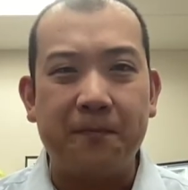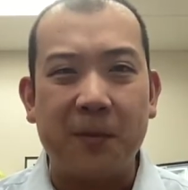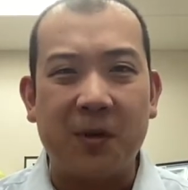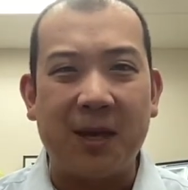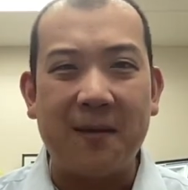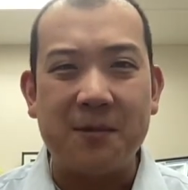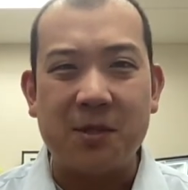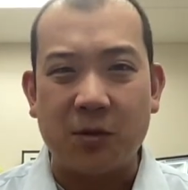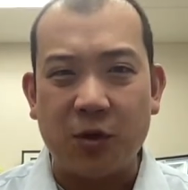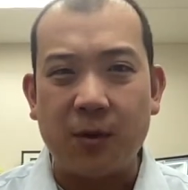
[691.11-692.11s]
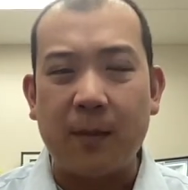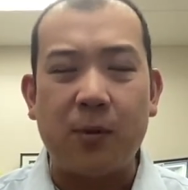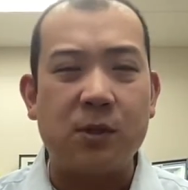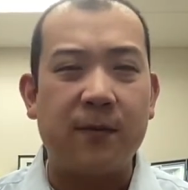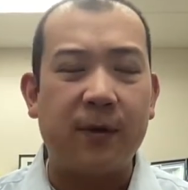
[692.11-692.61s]
Okay, so show that
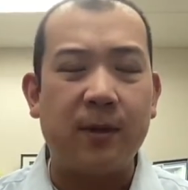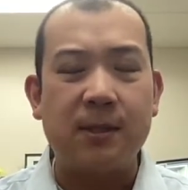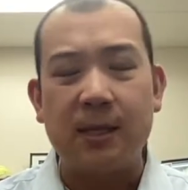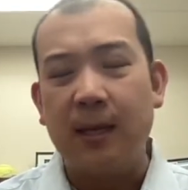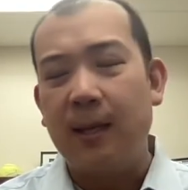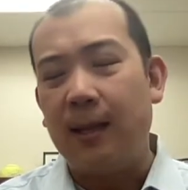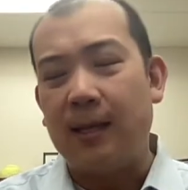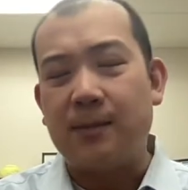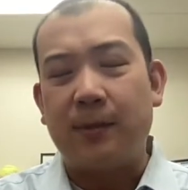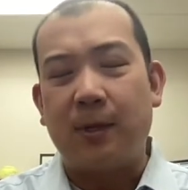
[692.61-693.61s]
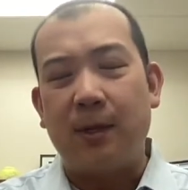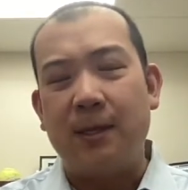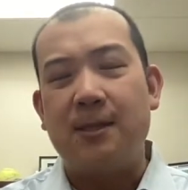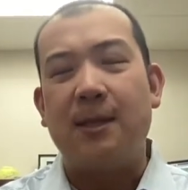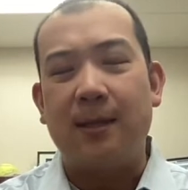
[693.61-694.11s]
perseverance. Last but not
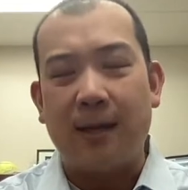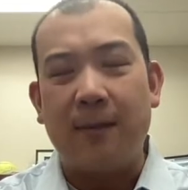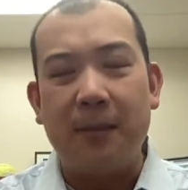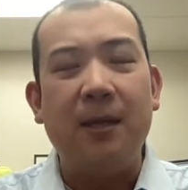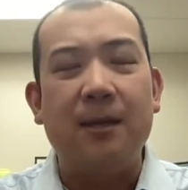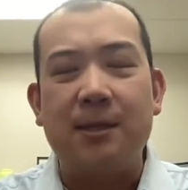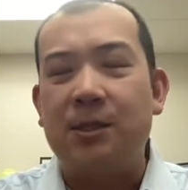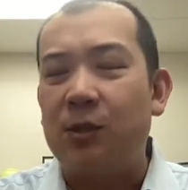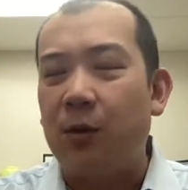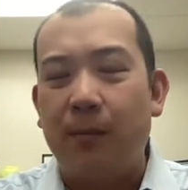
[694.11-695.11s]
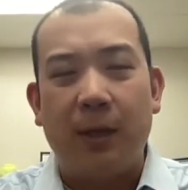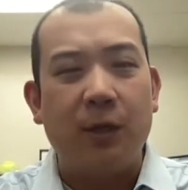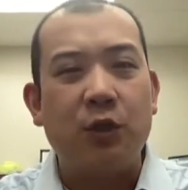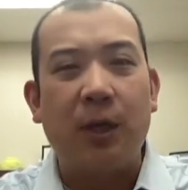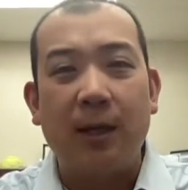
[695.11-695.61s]
least, and I mean this so
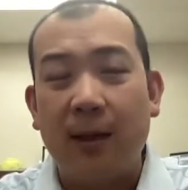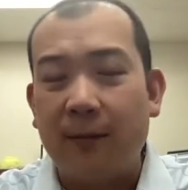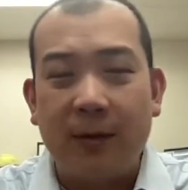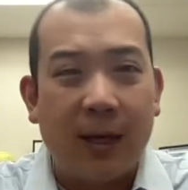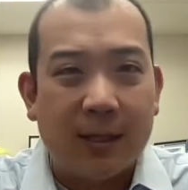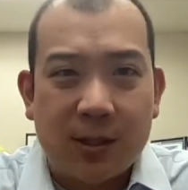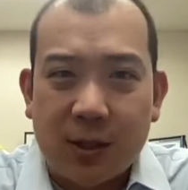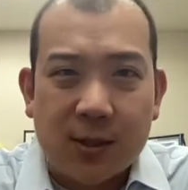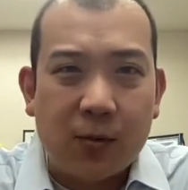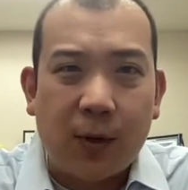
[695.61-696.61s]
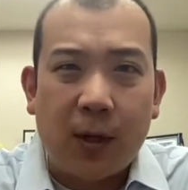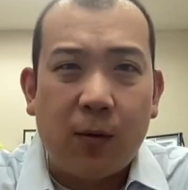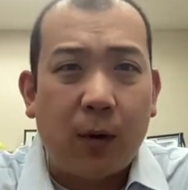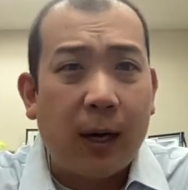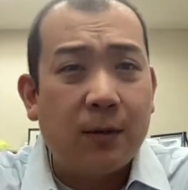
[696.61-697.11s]
much, I love you guys just the way
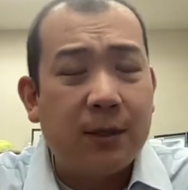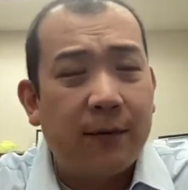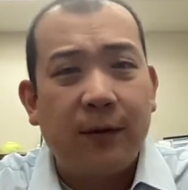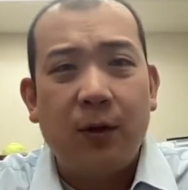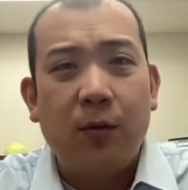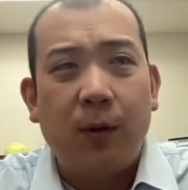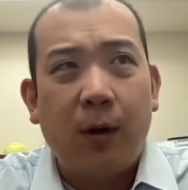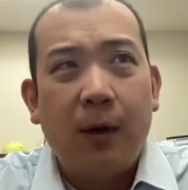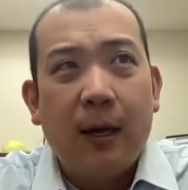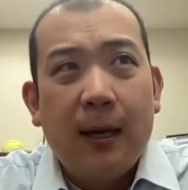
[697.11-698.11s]
you are, how different you are,